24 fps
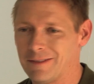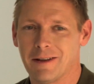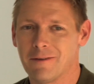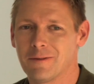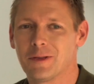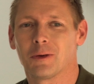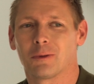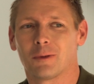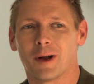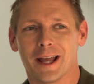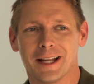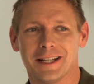even
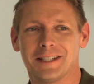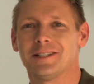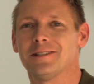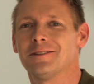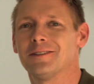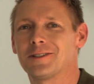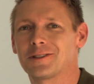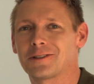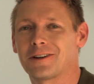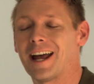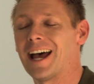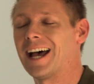the ride to
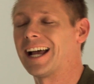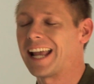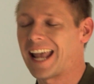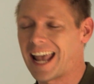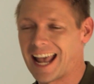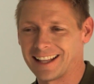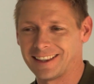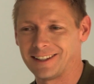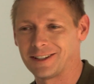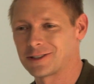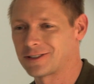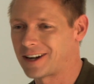the track,
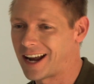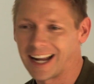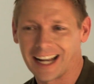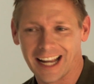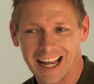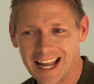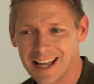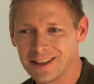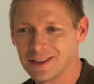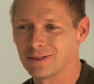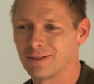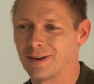at the track,
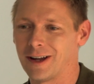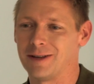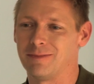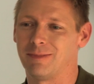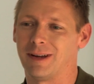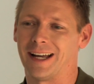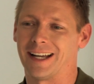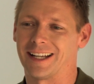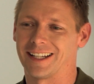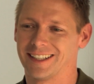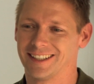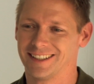and the ride
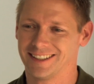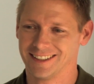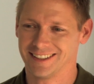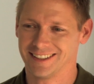back.